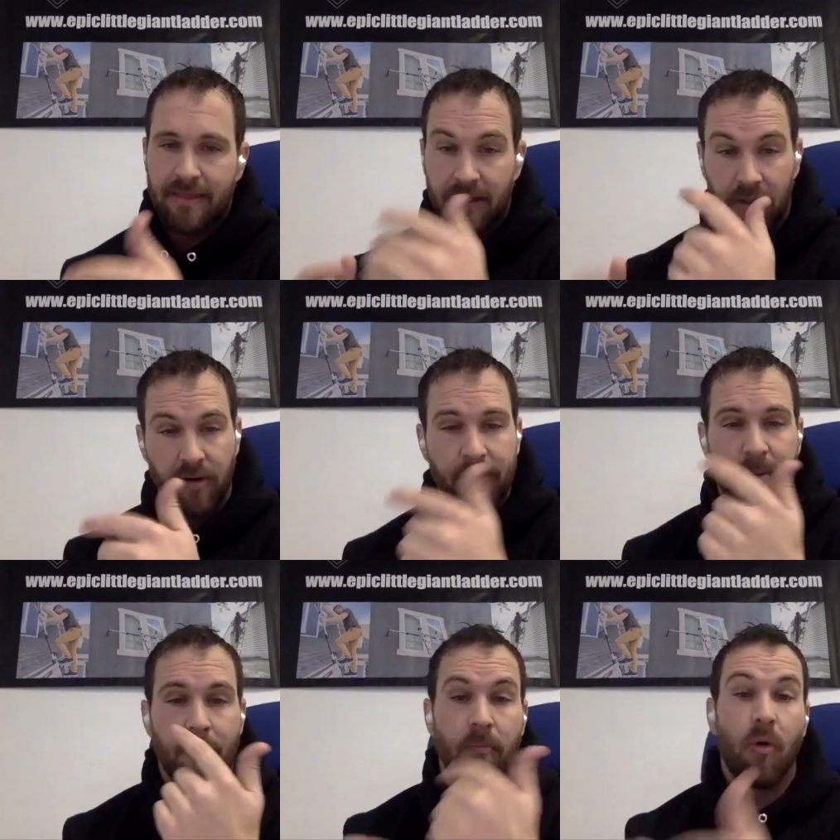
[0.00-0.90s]
The
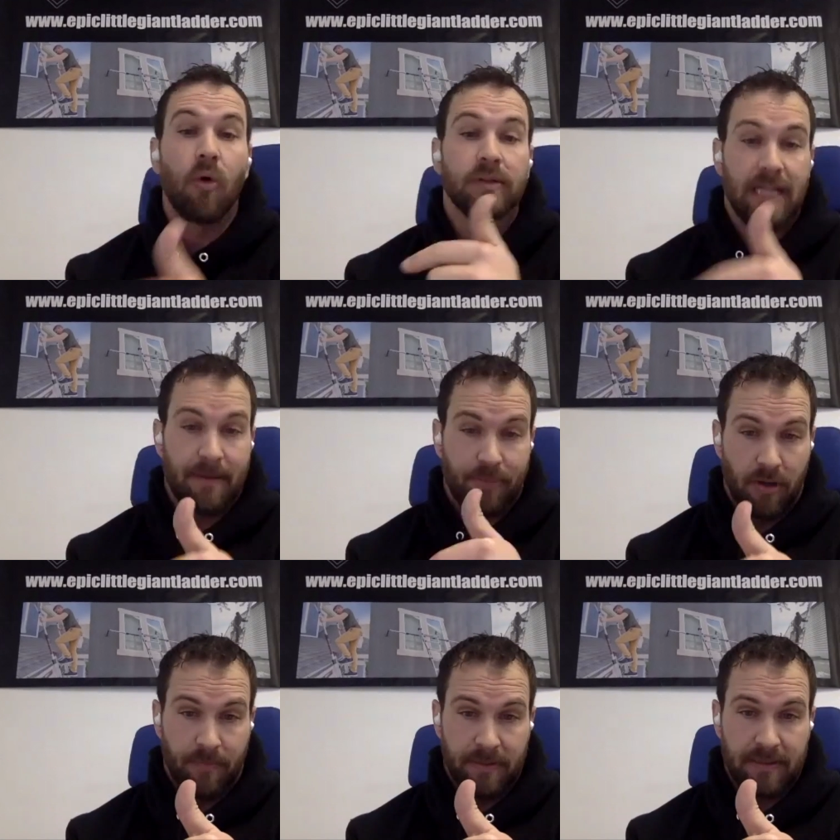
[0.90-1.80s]
aluminum
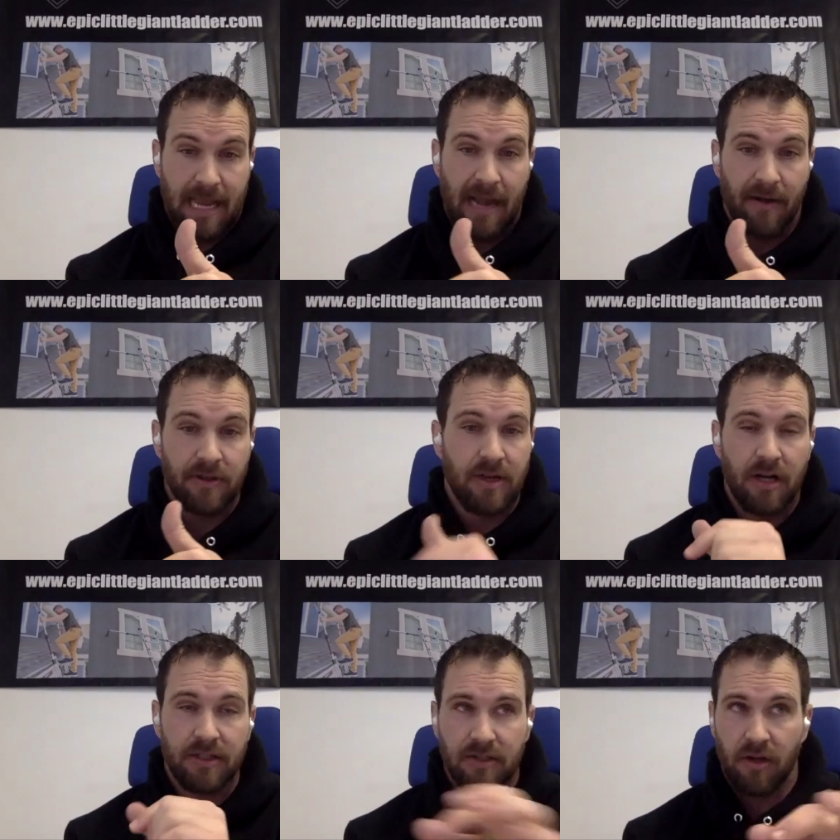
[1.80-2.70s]
multi-purpose ladders,
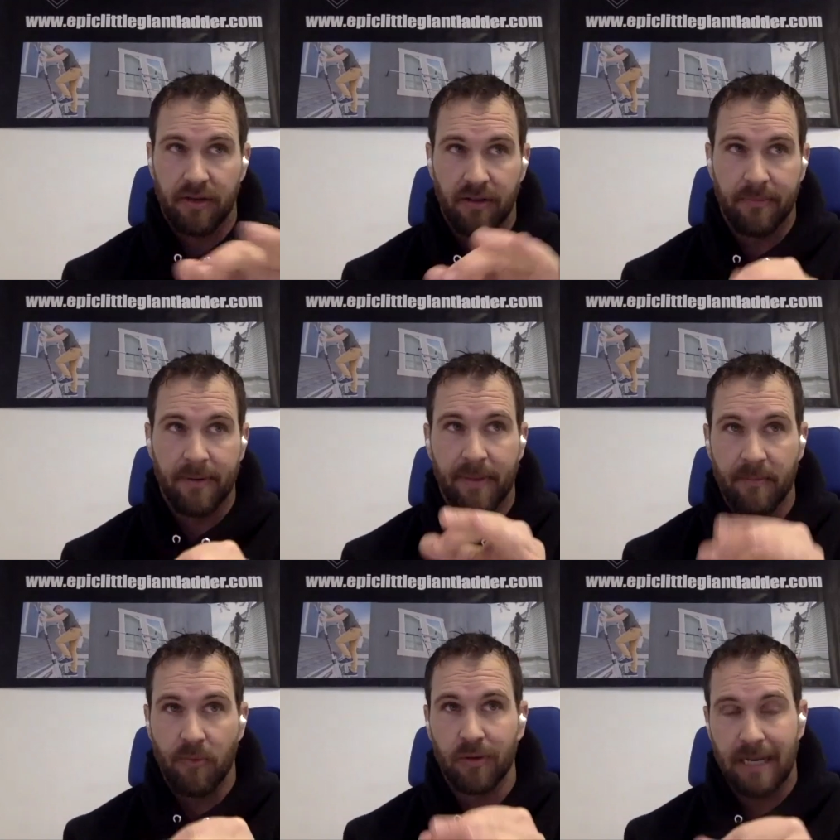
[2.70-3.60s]
not just all the aluminum, but
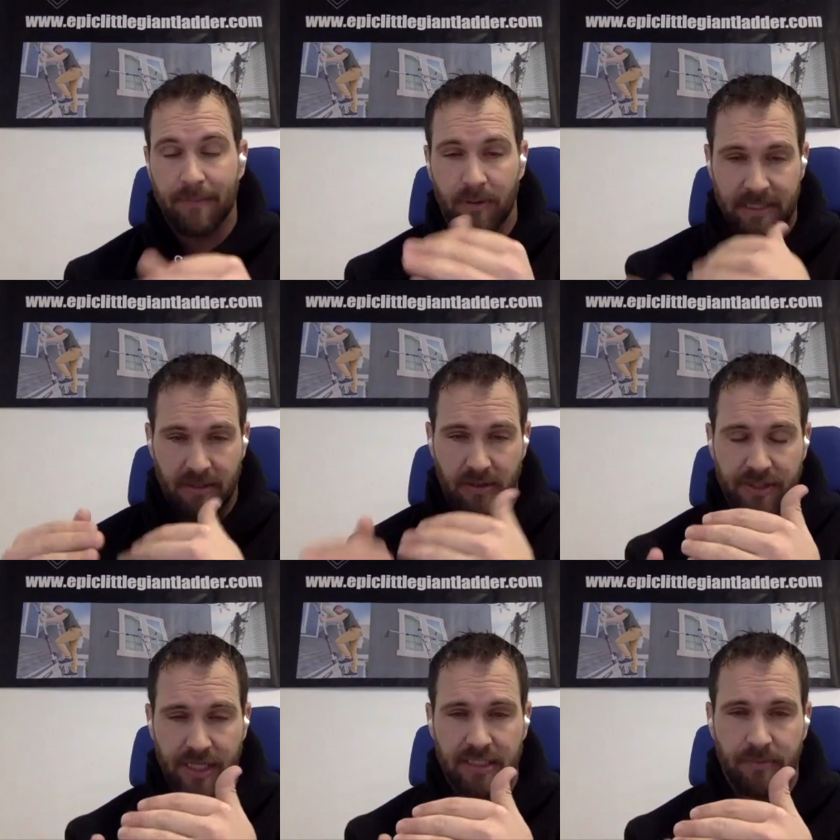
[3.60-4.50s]
the multi-purpose that are
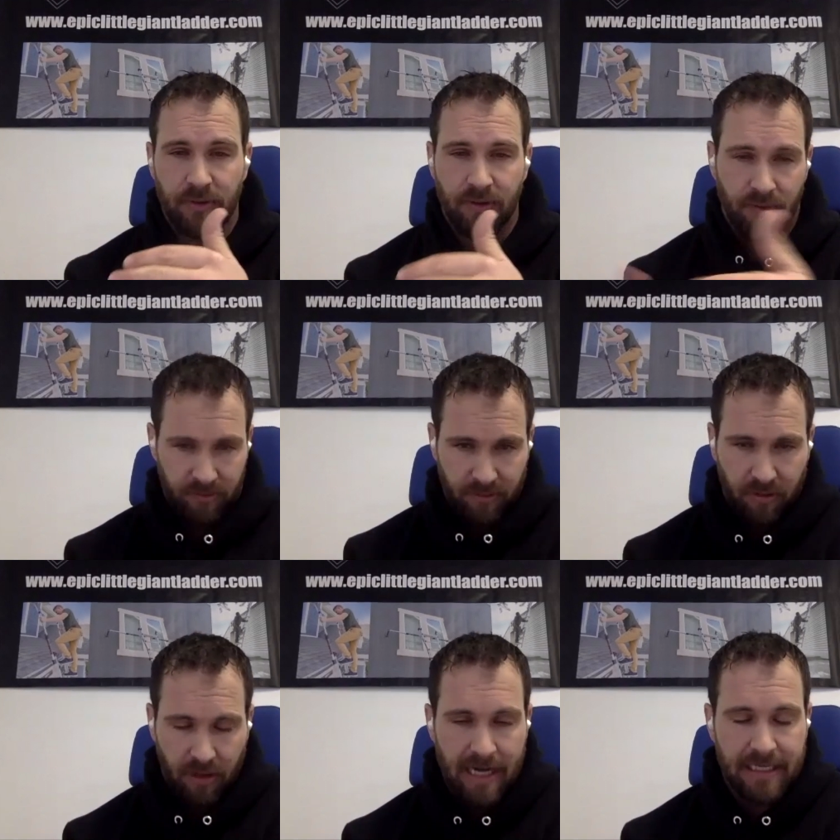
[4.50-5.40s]
adjustable, that
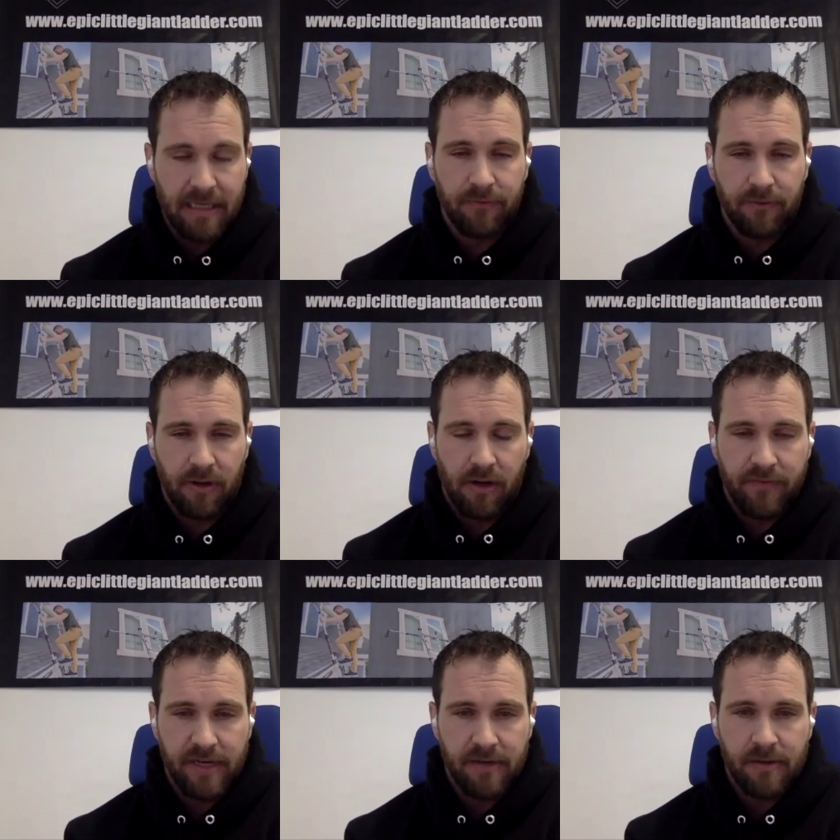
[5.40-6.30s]
are ideal for an
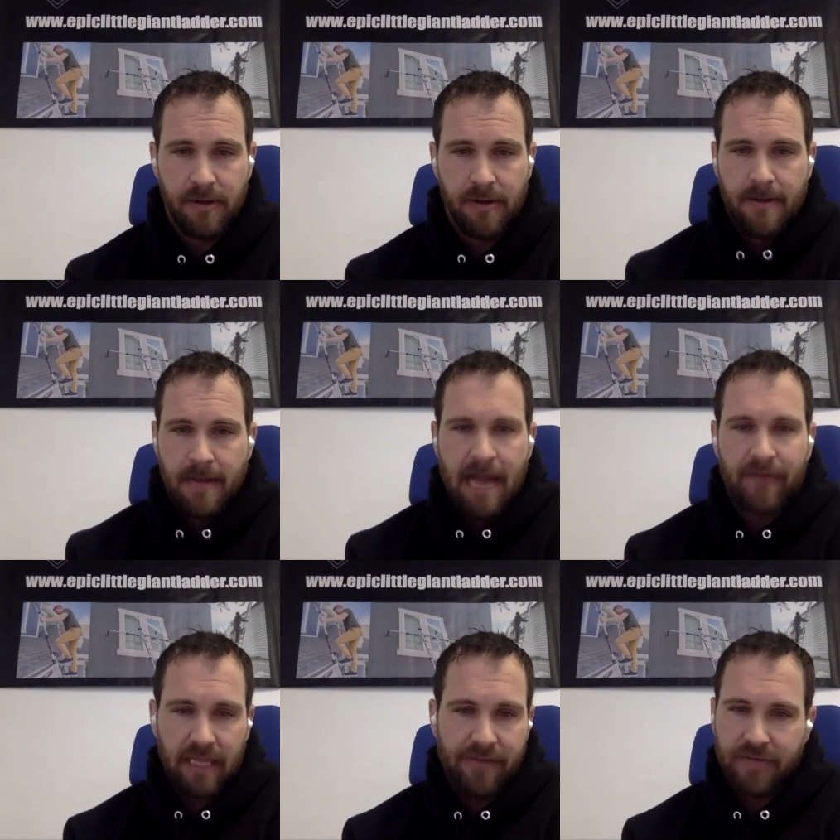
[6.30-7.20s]
RVer, have
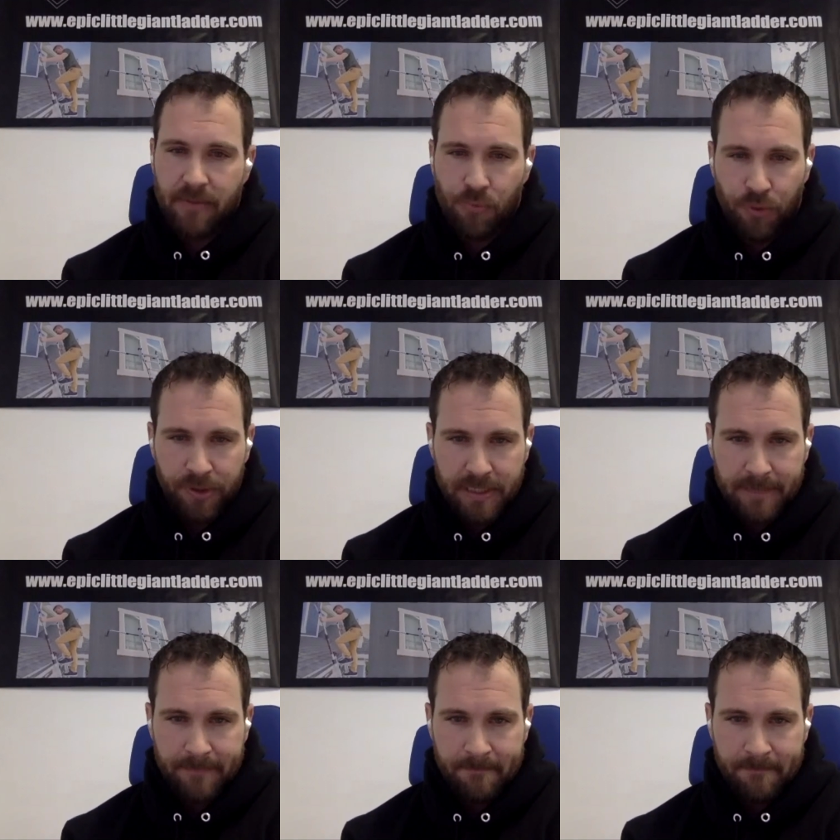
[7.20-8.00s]
a lifetime warranty.